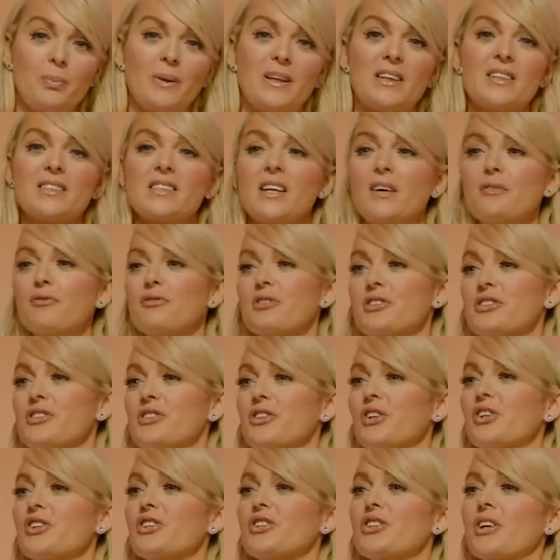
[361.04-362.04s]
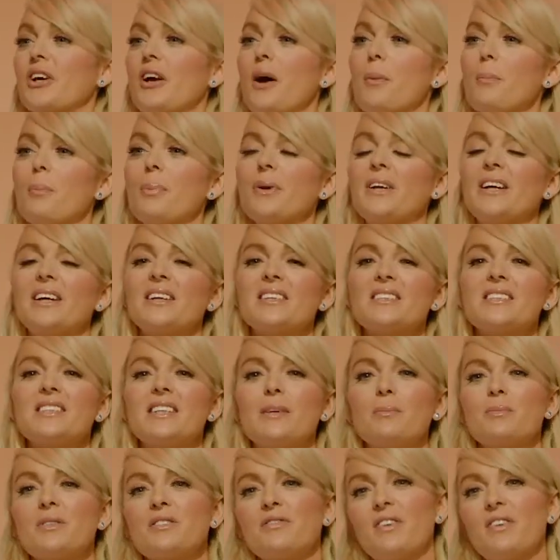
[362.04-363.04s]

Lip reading: because I've researched the company, it seems